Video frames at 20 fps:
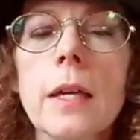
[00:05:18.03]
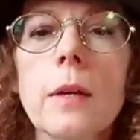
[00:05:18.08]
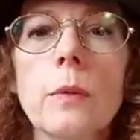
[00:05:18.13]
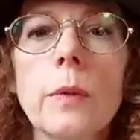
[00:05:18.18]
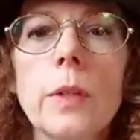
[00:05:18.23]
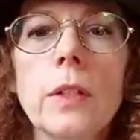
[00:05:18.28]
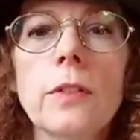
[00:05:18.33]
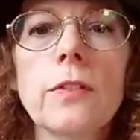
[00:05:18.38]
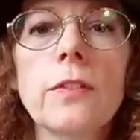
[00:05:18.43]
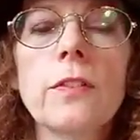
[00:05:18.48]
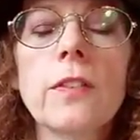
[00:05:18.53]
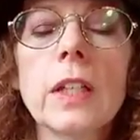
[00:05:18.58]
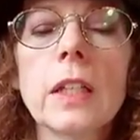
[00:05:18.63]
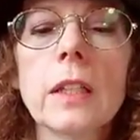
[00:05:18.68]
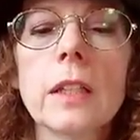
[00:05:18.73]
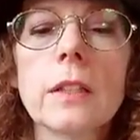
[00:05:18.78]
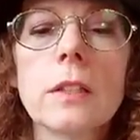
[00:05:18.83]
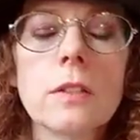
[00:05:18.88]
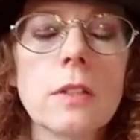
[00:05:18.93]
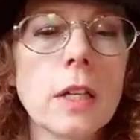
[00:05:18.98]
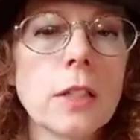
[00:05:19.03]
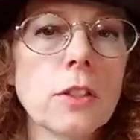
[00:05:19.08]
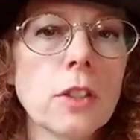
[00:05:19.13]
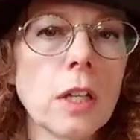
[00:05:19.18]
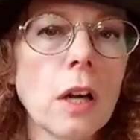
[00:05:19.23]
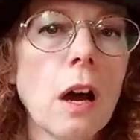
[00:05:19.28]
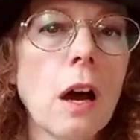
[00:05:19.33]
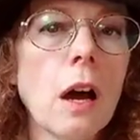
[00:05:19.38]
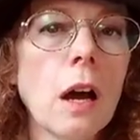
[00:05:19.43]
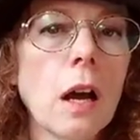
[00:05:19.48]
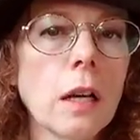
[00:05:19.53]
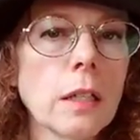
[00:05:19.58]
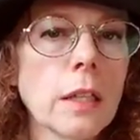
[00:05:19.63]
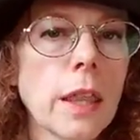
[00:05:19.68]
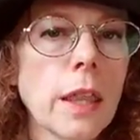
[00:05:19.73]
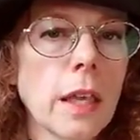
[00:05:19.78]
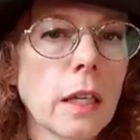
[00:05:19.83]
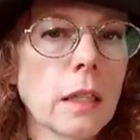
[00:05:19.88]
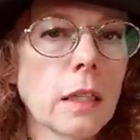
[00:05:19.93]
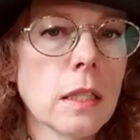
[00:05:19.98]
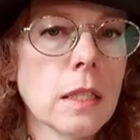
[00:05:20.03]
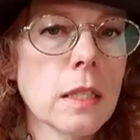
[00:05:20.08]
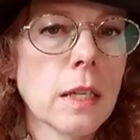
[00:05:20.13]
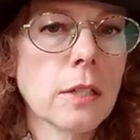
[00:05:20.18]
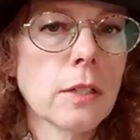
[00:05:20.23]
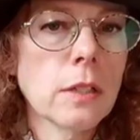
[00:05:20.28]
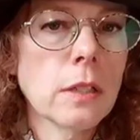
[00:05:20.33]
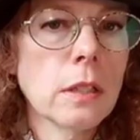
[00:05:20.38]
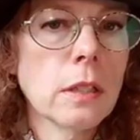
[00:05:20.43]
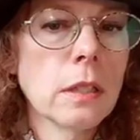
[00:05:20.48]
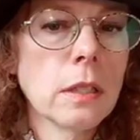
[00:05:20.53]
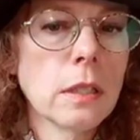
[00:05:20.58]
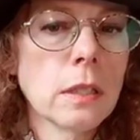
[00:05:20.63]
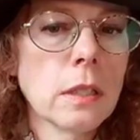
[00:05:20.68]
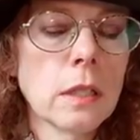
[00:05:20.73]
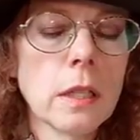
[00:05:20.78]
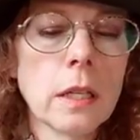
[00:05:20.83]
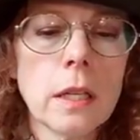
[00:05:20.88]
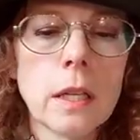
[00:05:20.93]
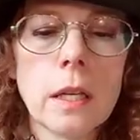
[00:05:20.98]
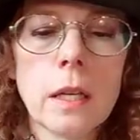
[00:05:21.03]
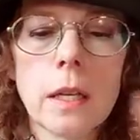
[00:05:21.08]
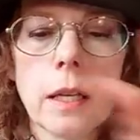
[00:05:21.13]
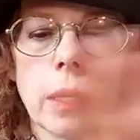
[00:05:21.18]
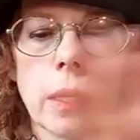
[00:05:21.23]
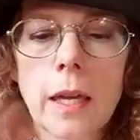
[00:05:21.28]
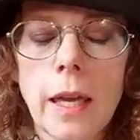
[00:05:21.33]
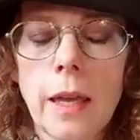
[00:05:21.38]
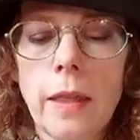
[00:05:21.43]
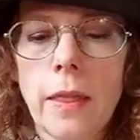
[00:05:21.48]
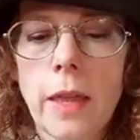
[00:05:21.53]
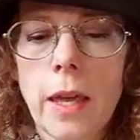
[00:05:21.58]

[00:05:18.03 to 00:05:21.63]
When you feel it, there's actually a hard thing in the center. And